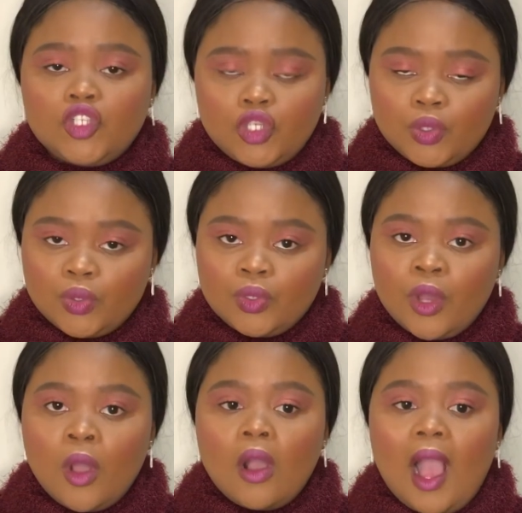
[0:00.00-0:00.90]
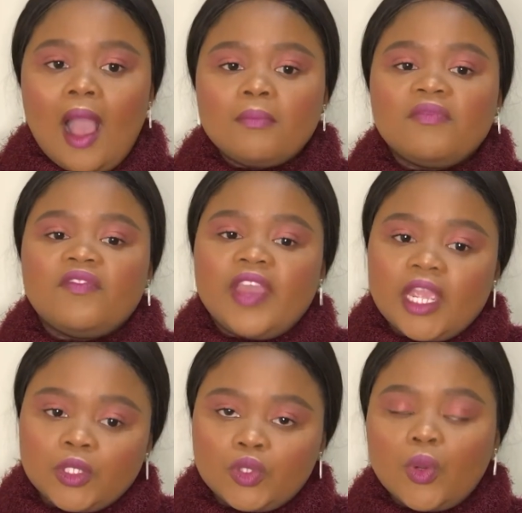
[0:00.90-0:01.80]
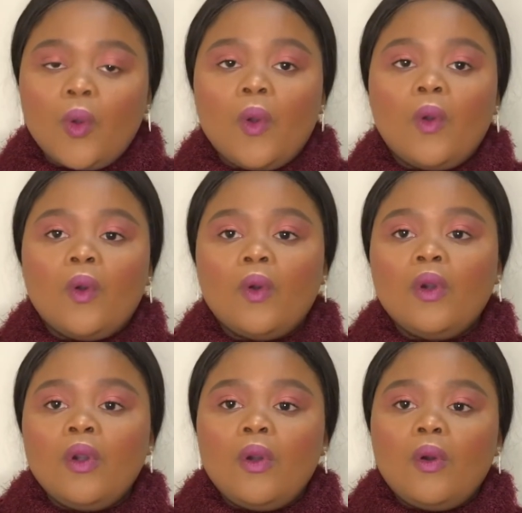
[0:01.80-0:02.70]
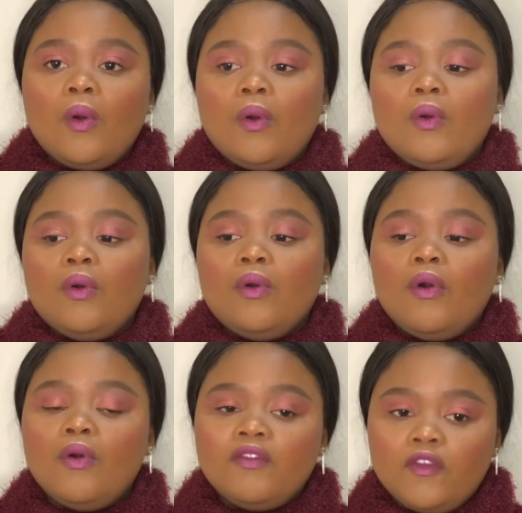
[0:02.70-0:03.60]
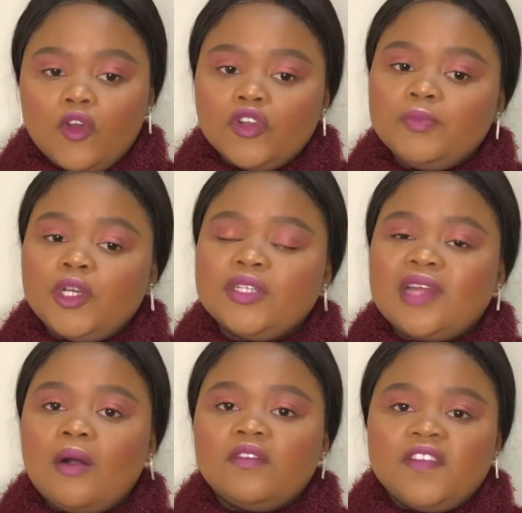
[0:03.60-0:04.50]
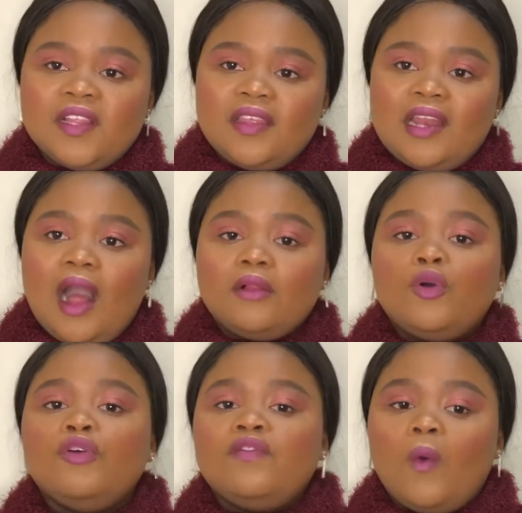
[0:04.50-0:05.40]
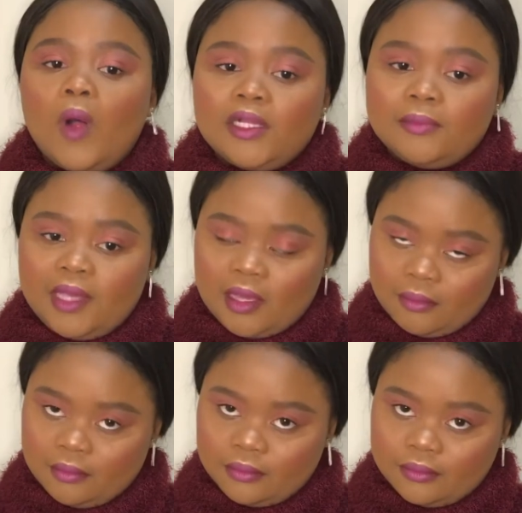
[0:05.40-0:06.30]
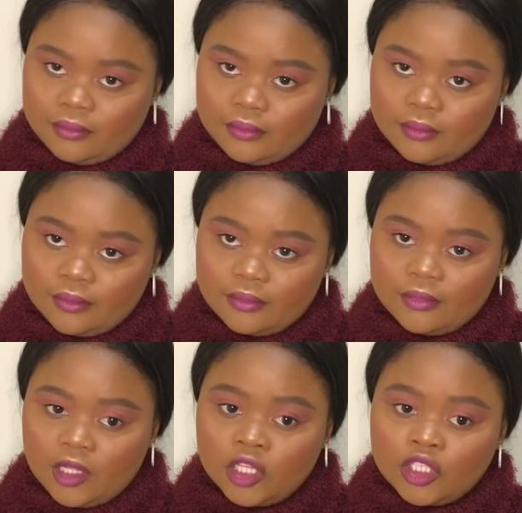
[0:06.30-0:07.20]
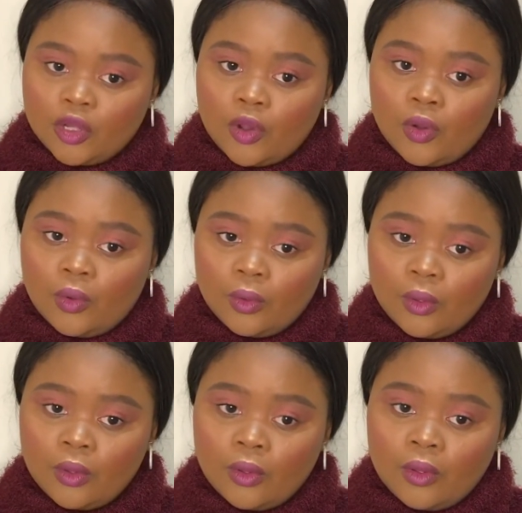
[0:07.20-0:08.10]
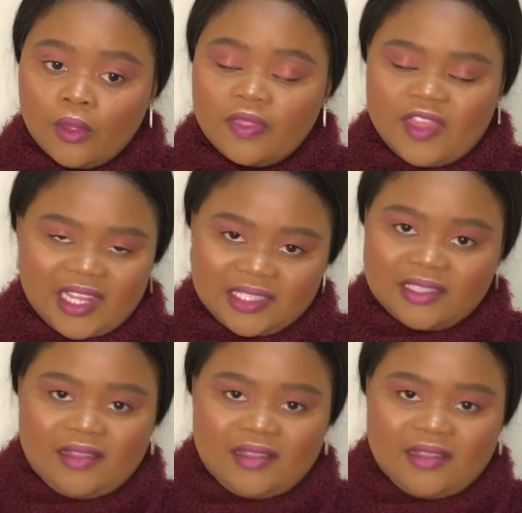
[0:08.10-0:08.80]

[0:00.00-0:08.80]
to vent or offload, because I'll feel that I'll overwhelm him. So that's